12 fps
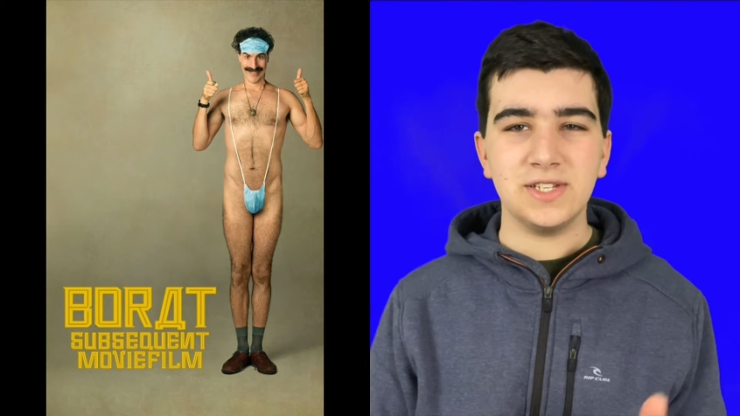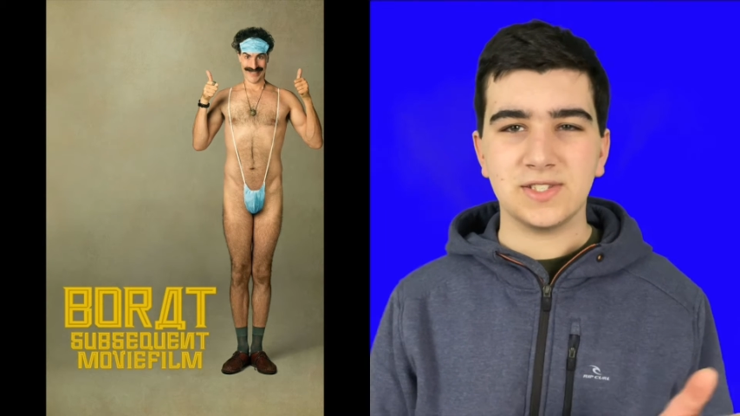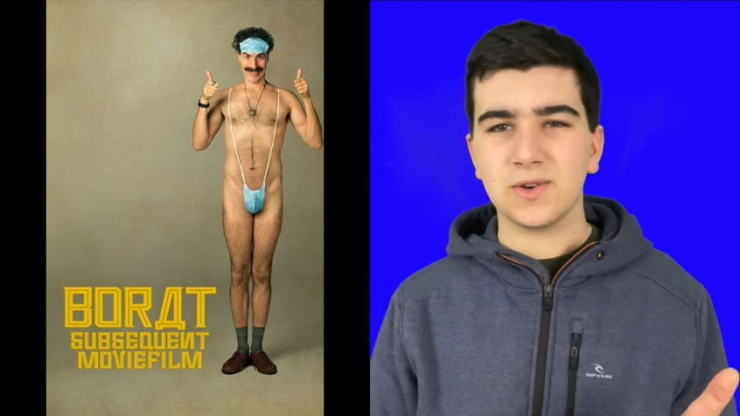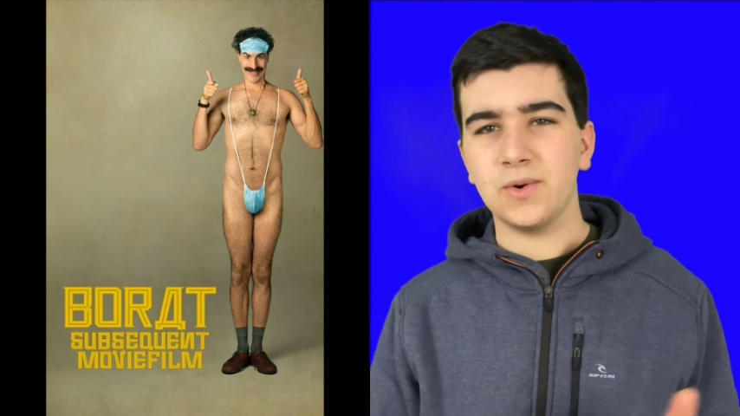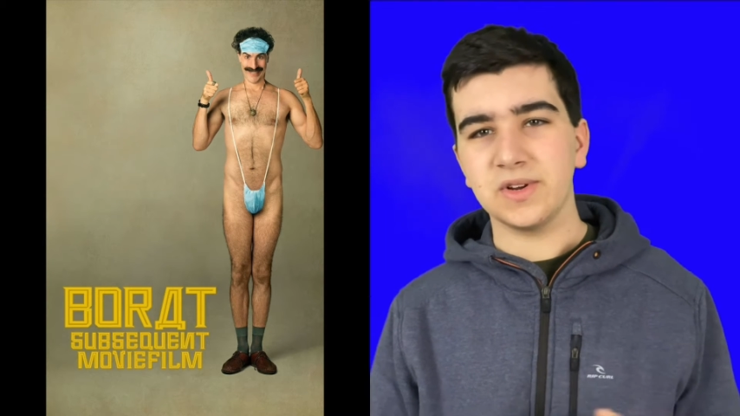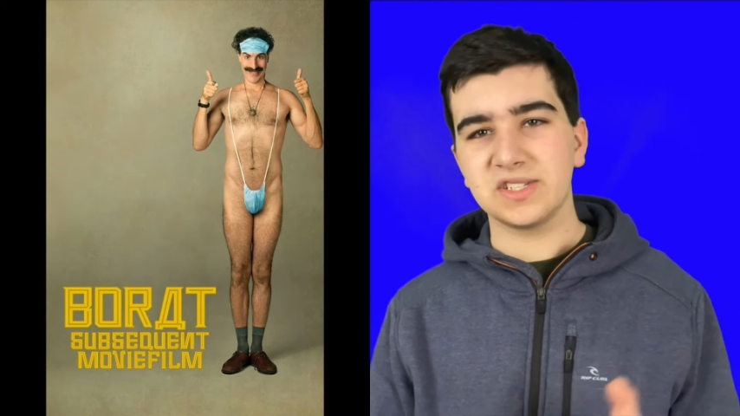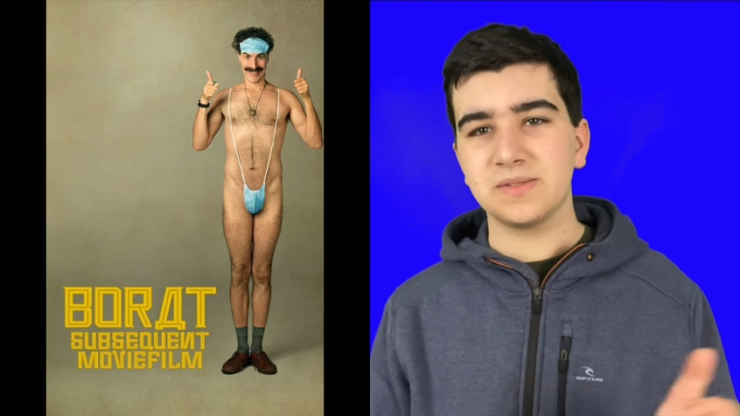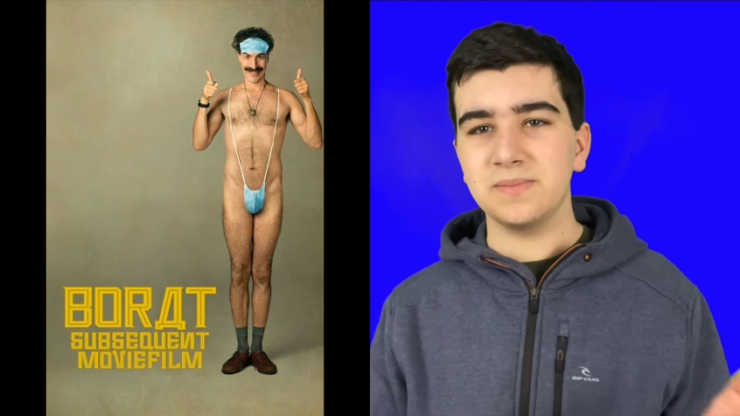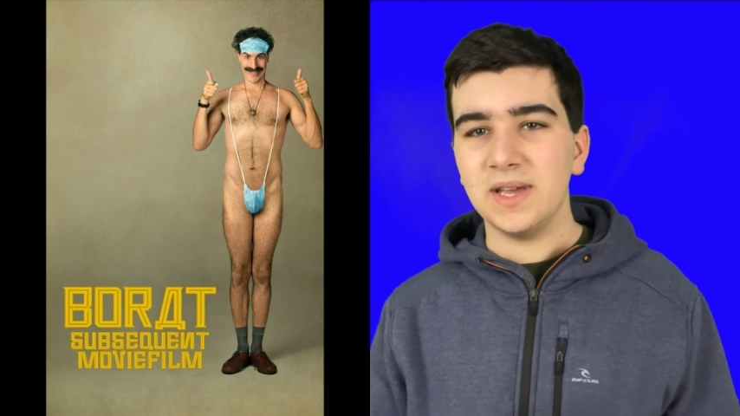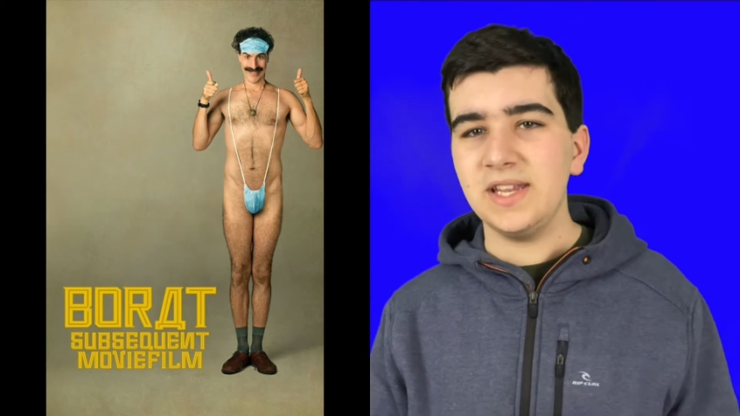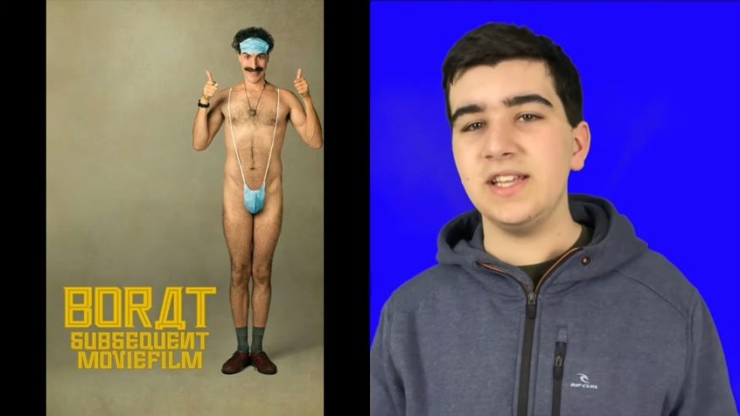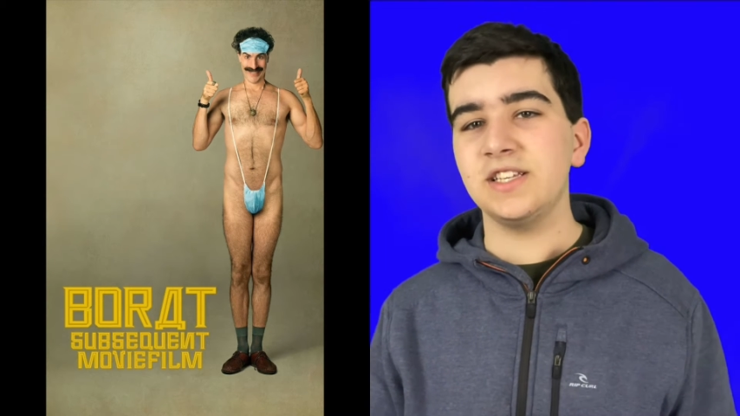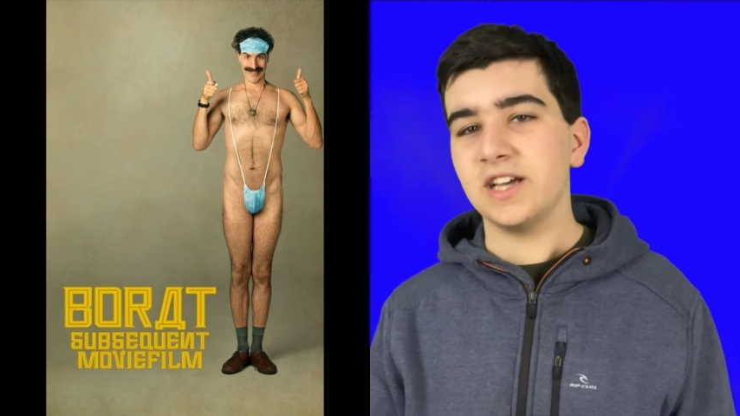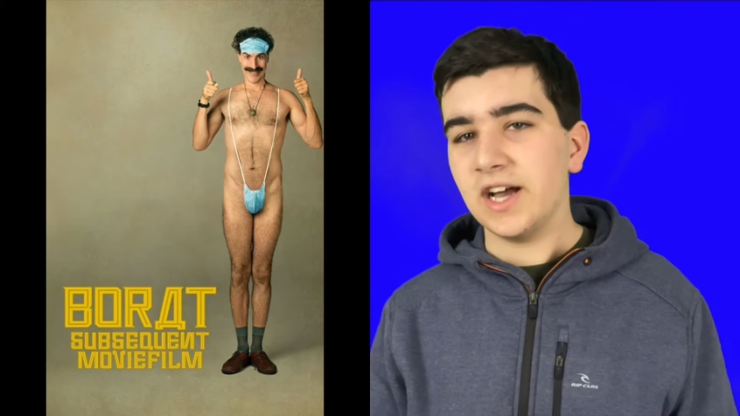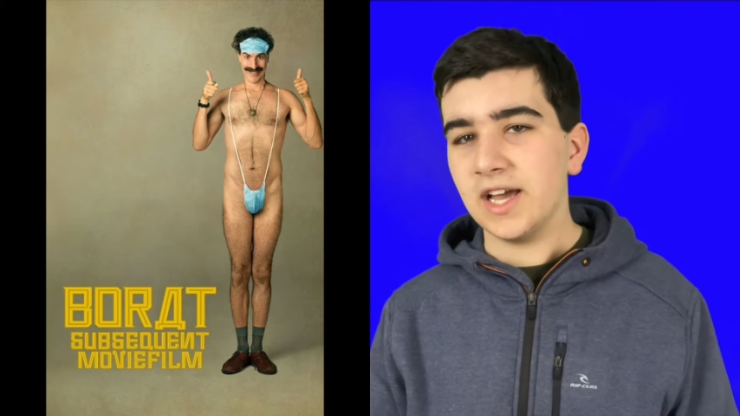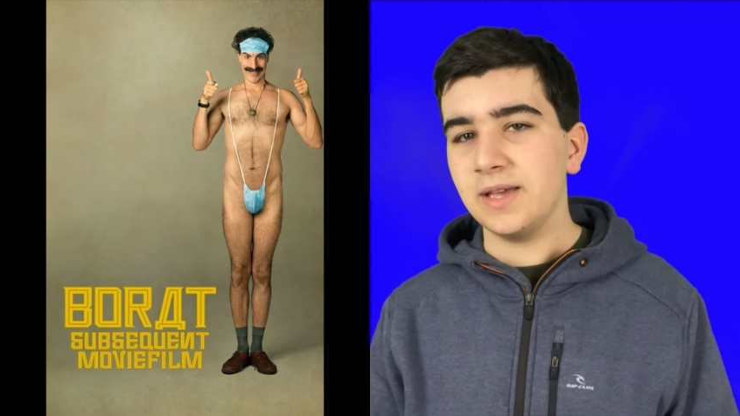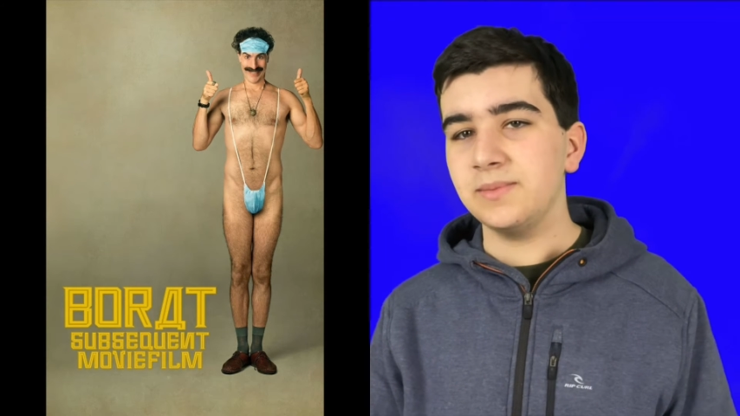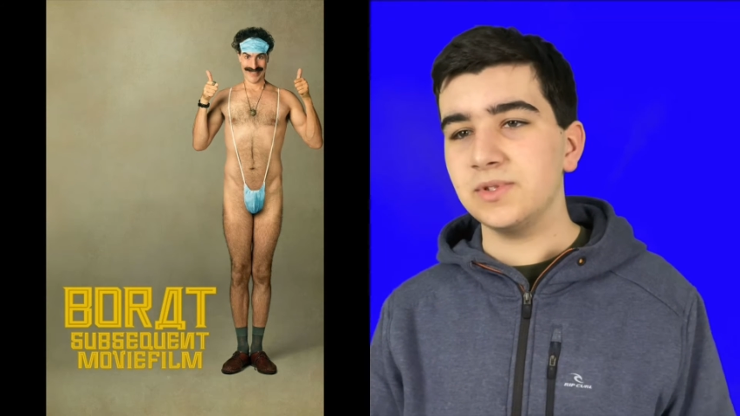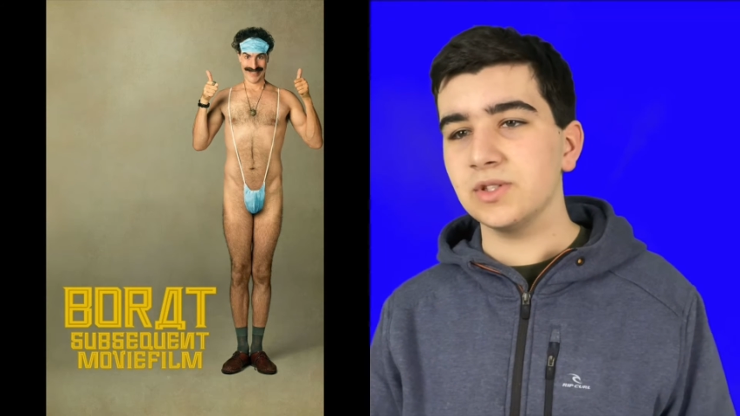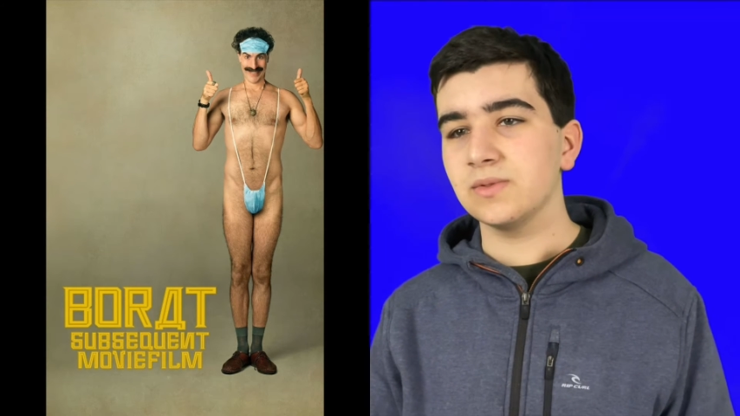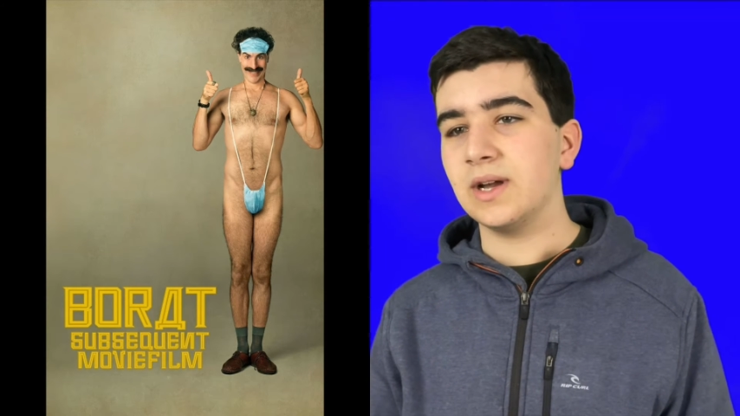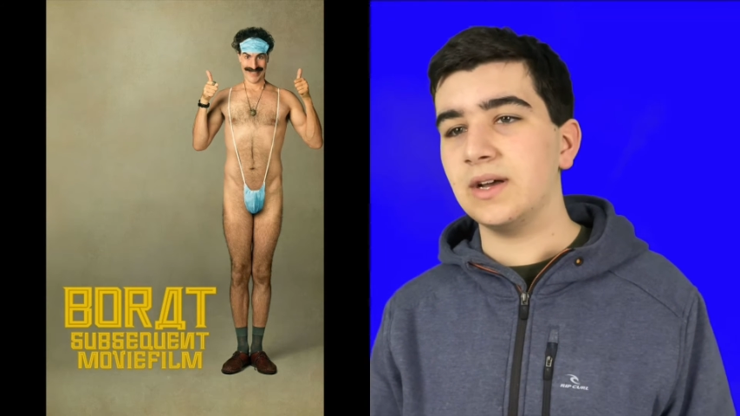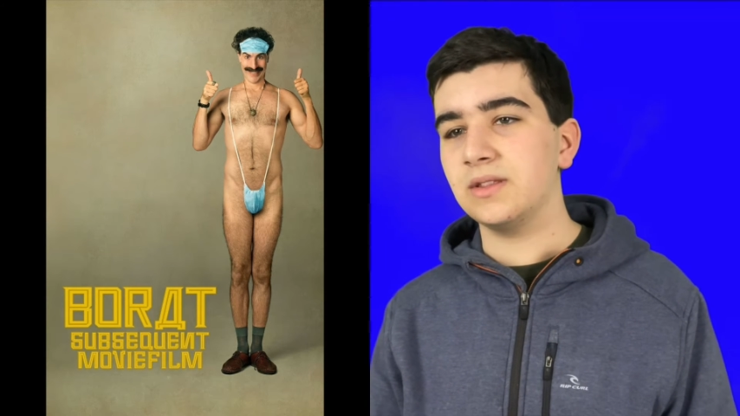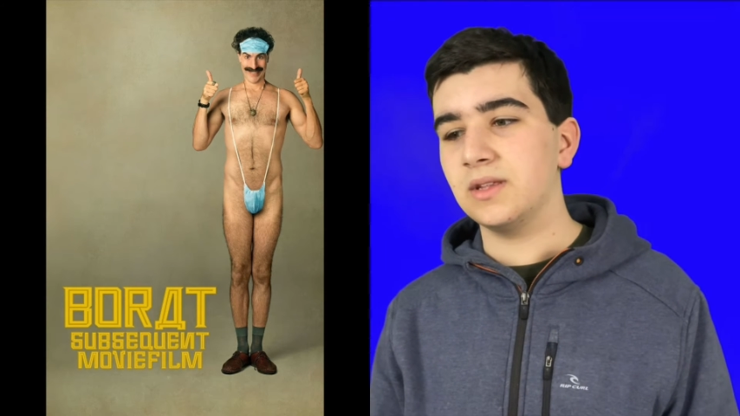its course many times
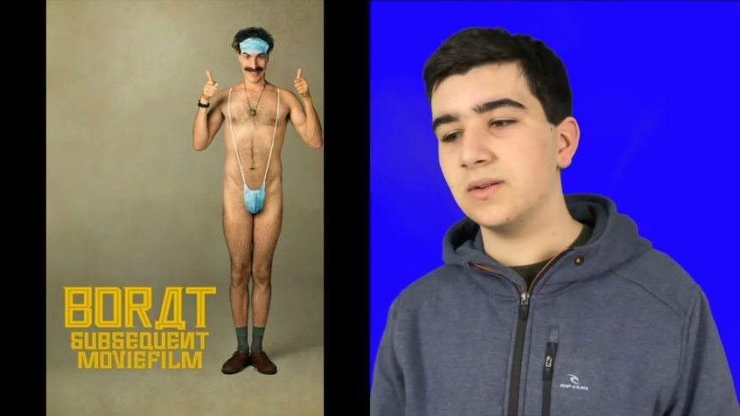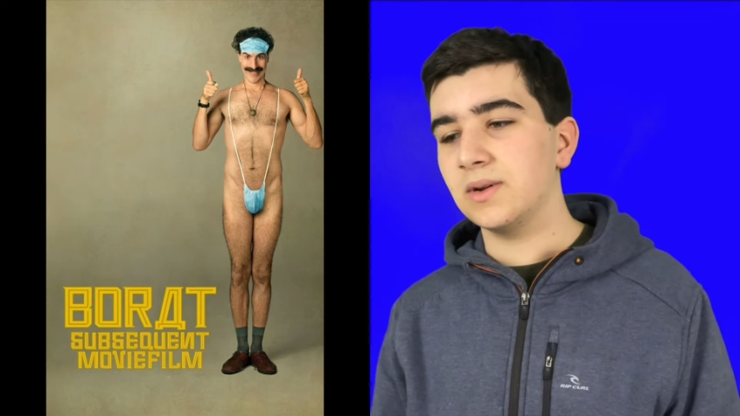throughout the